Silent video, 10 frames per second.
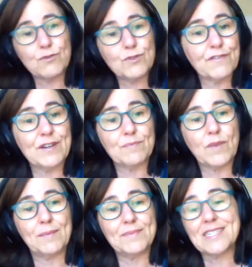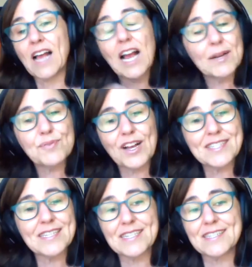different design
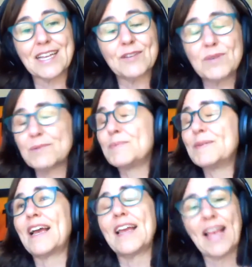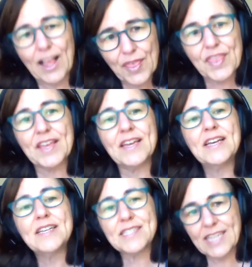processes, and we would be a healthy,
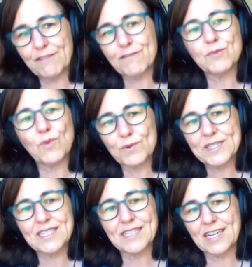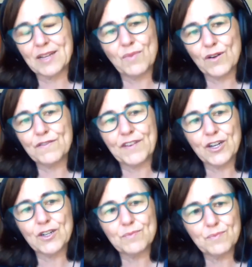safer, more resilient, and more
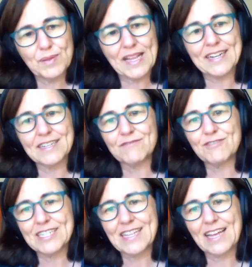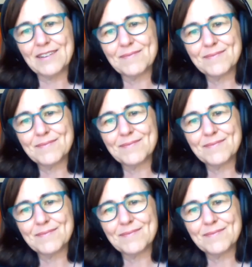fair planet if we did that.